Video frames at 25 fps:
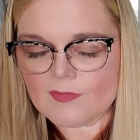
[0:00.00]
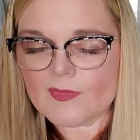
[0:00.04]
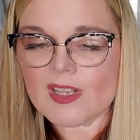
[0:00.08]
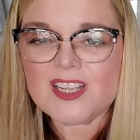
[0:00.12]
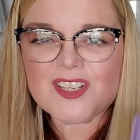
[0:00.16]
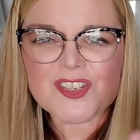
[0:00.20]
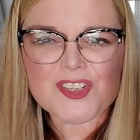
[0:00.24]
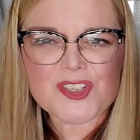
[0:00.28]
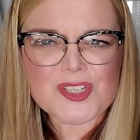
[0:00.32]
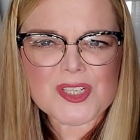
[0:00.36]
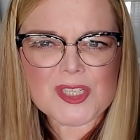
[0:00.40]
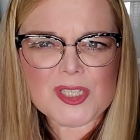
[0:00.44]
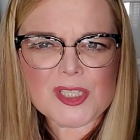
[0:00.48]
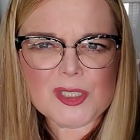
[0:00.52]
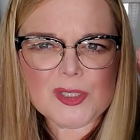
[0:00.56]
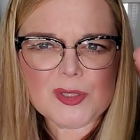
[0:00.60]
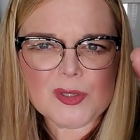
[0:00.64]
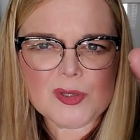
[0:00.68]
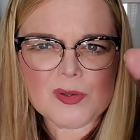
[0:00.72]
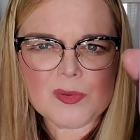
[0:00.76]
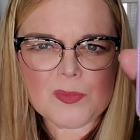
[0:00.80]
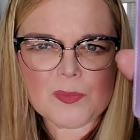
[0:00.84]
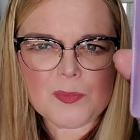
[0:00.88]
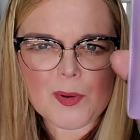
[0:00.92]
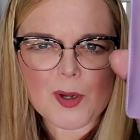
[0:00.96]
It's just a
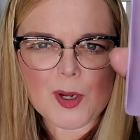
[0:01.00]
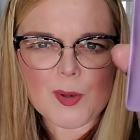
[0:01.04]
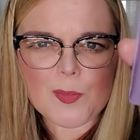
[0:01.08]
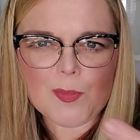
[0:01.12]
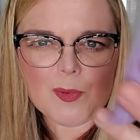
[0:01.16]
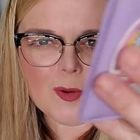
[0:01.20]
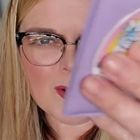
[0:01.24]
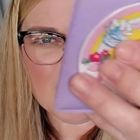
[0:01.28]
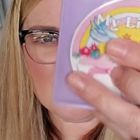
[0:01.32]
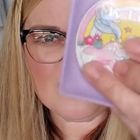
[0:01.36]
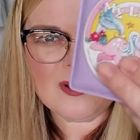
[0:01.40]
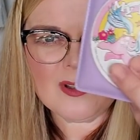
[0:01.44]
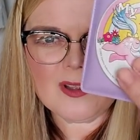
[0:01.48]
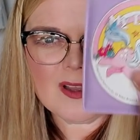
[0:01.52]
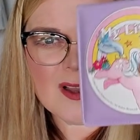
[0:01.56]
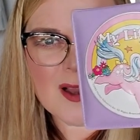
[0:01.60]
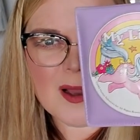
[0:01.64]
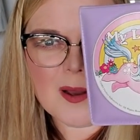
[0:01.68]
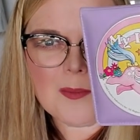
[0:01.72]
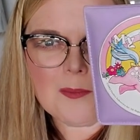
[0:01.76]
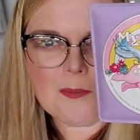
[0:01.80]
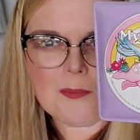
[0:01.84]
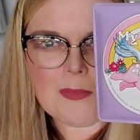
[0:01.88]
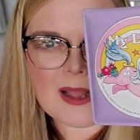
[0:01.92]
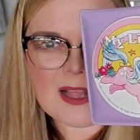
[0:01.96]
little purple
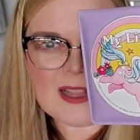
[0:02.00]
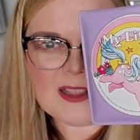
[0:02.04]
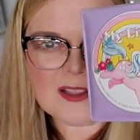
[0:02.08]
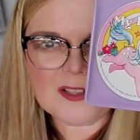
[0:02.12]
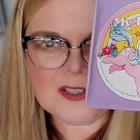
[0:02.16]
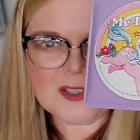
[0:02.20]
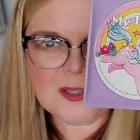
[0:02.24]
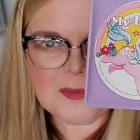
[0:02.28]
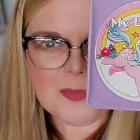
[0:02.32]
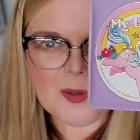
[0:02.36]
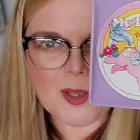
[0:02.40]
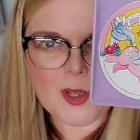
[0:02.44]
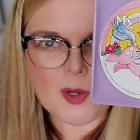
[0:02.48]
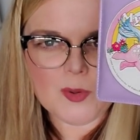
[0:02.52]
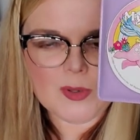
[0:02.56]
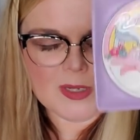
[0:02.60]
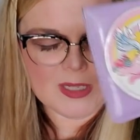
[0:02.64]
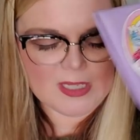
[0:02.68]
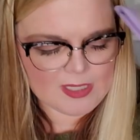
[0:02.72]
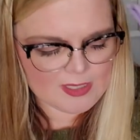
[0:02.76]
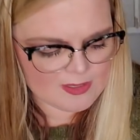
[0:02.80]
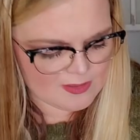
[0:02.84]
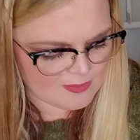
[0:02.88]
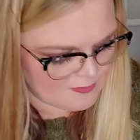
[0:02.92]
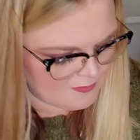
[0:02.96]
My Little
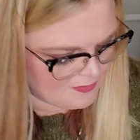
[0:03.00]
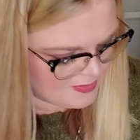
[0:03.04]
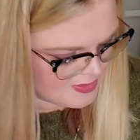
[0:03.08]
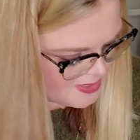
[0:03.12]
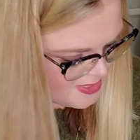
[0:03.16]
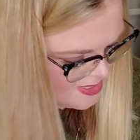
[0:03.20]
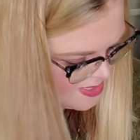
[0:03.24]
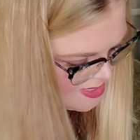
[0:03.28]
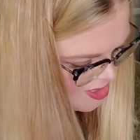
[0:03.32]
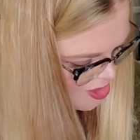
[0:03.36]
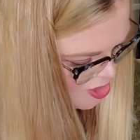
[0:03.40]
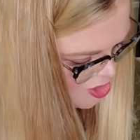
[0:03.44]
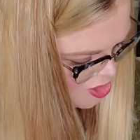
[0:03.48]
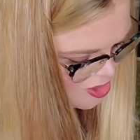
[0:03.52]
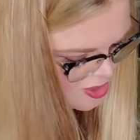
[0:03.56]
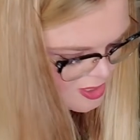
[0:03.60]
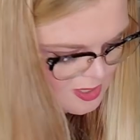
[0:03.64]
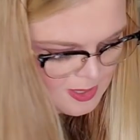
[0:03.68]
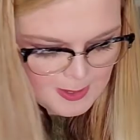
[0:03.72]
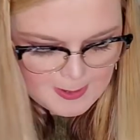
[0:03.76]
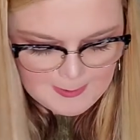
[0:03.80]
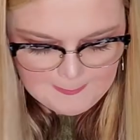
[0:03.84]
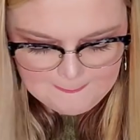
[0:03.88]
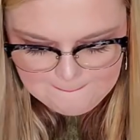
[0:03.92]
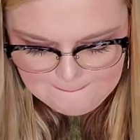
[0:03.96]
Pony vintage
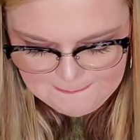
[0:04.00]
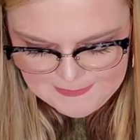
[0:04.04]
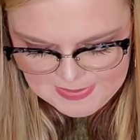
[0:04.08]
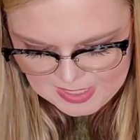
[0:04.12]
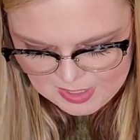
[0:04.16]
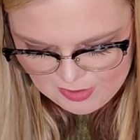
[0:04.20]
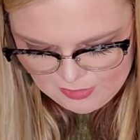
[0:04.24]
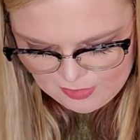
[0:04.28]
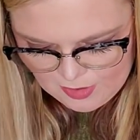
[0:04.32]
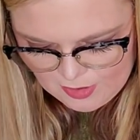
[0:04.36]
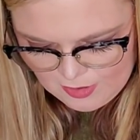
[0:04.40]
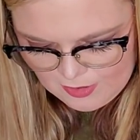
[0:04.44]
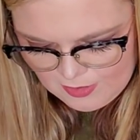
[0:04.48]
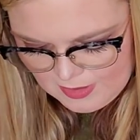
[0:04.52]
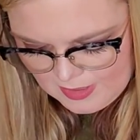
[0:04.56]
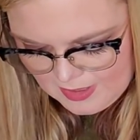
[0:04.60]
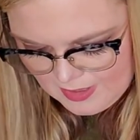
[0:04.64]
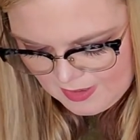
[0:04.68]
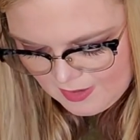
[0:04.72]
mirror.